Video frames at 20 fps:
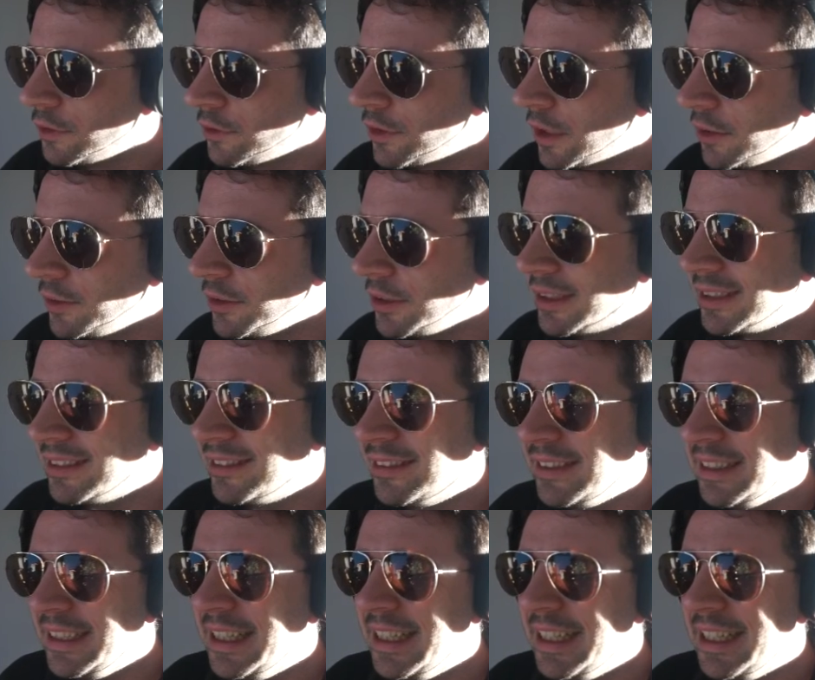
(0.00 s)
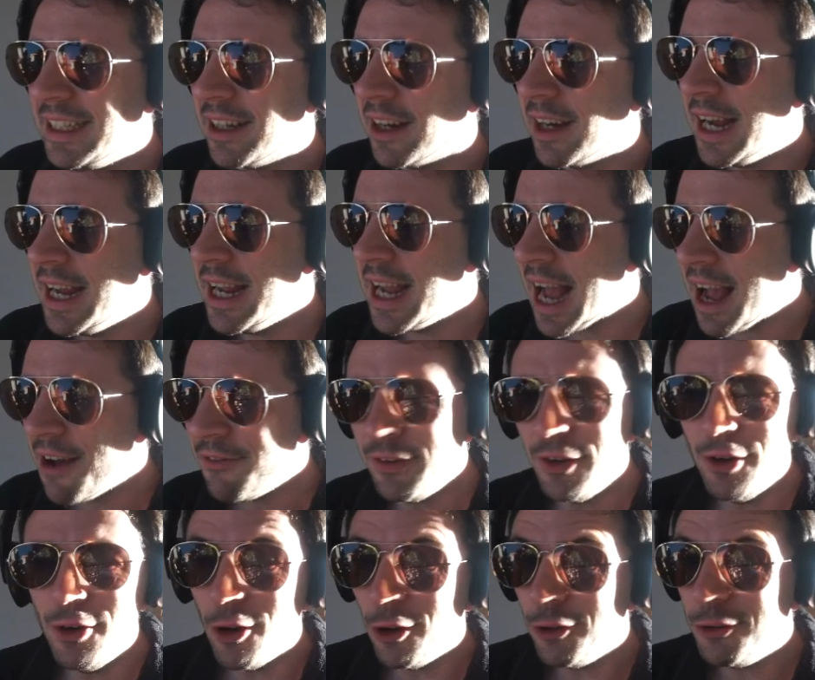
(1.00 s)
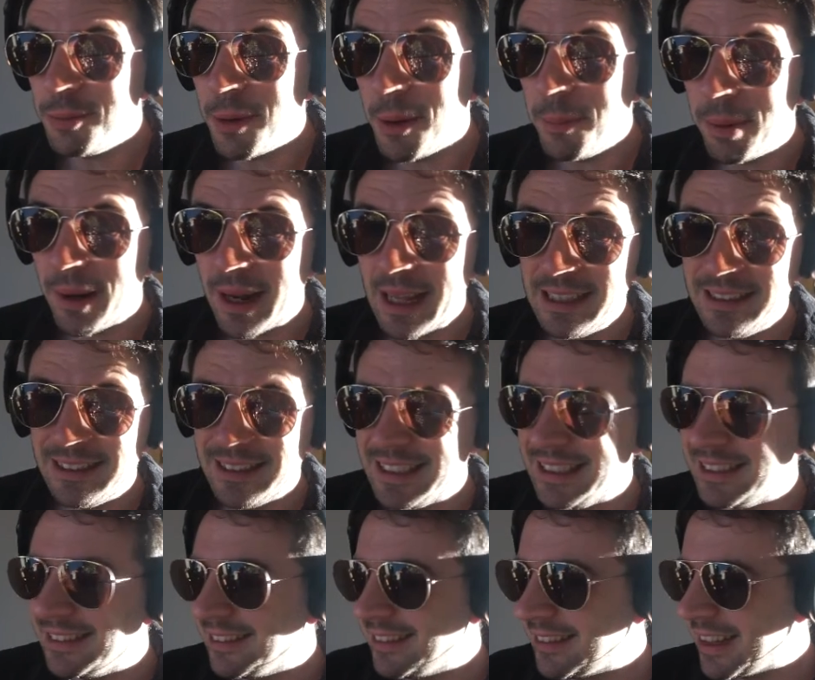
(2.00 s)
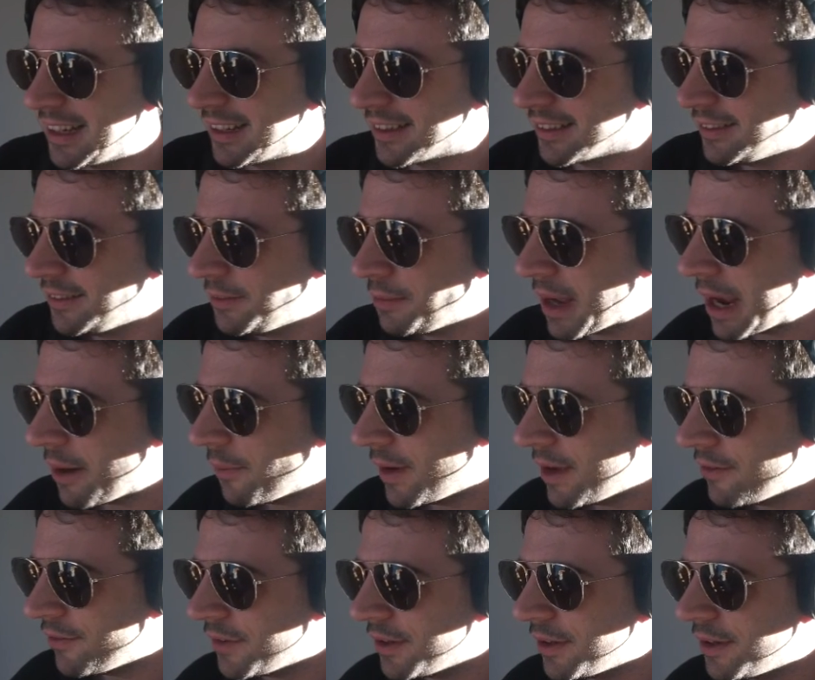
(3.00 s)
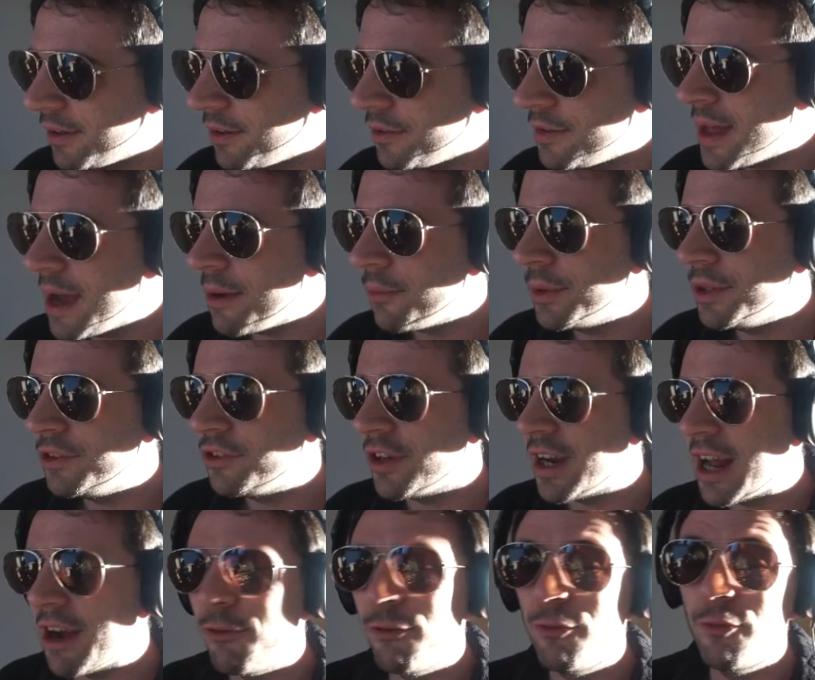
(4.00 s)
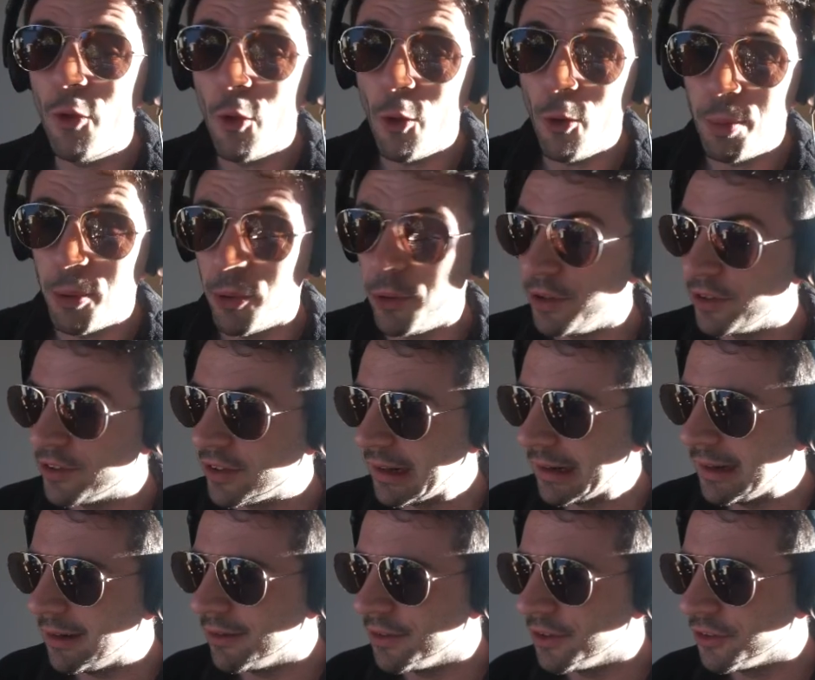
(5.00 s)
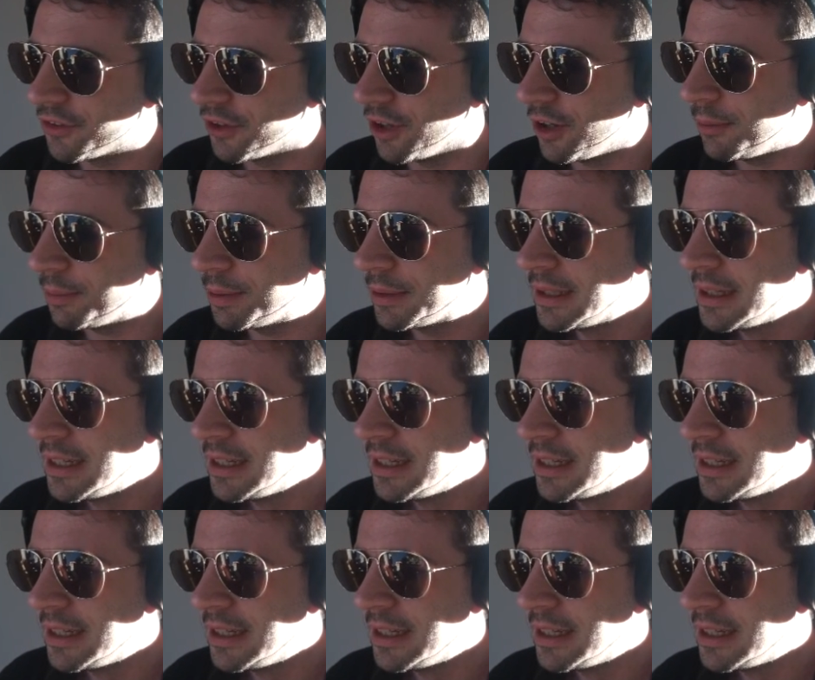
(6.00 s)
So you can see here, I haven't lost my place in second. However, Nantwich are now 4 points clear at the top.